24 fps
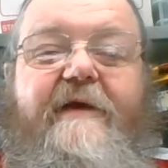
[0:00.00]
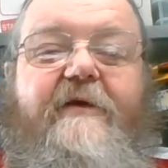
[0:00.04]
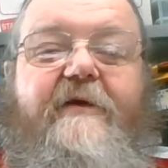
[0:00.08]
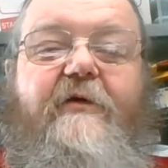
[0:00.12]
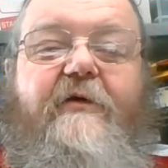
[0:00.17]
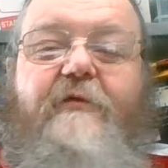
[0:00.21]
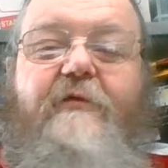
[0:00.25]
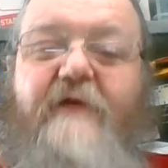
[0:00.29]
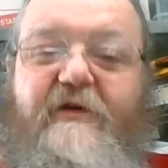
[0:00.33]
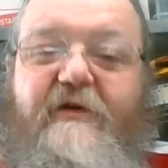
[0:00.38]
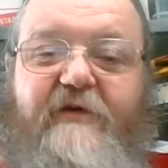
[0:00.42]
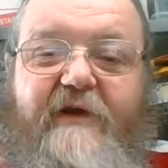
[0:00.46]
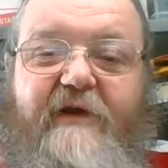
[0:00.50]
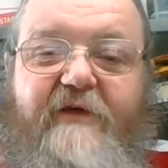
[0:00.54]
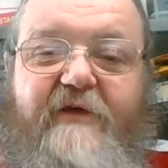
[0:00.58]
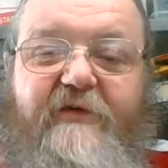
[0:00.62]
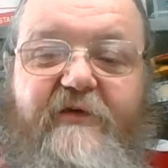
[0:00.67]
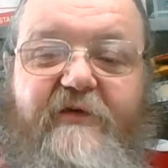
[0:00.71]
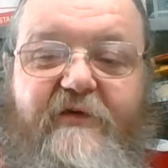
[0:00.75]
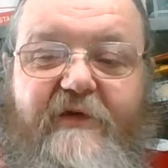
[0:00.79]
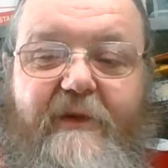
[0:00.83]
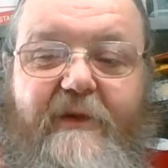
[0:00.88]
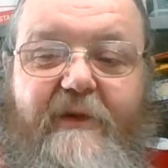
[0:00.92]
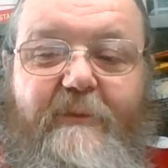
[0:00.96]

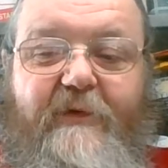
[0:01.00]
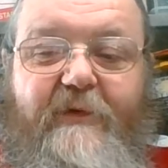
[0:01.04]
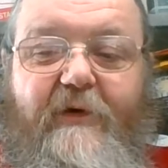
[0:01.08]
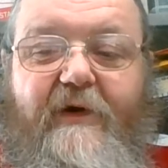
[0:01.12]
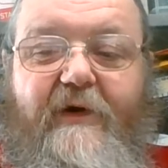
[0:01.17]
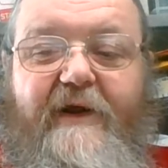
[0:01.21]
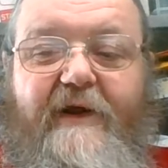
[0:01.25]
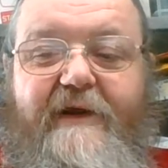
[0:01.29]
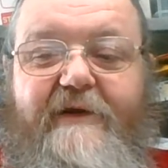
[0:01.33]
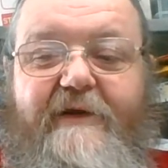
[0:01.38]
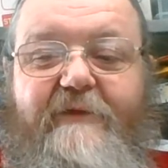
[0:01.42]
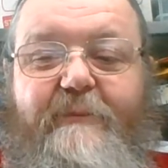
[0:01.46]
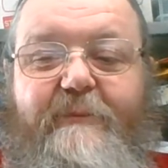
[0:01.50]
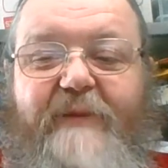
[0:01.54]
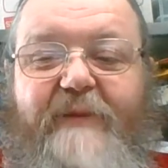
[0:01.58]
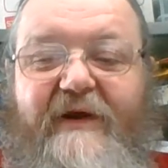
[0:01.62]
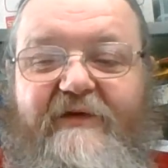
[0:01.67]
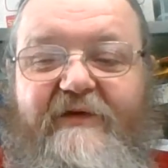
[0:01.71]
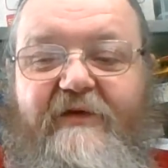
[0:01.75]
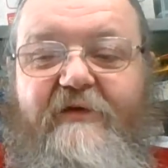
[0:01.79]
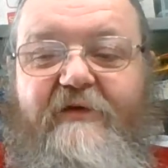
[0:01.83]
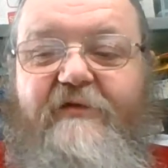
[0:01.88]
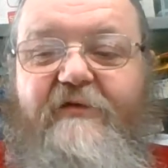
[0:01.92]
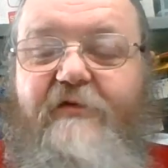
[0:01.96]
congratulations to them, got a
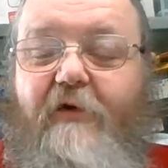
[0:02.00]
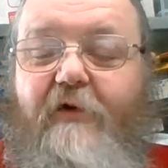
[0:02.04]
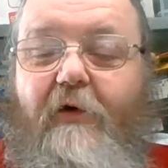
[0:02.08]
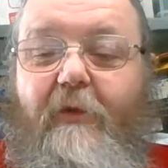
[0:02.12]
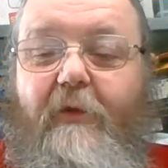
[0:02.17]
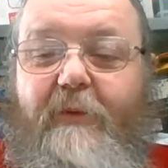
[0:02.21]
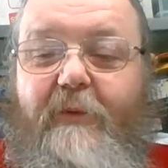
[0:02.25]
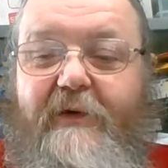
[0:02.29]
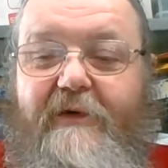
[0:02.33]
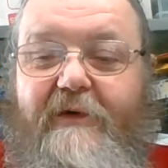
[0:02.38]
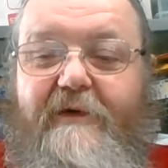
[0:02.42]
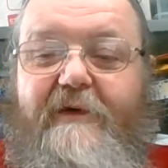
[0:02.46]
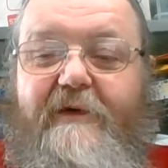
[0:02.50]
better job,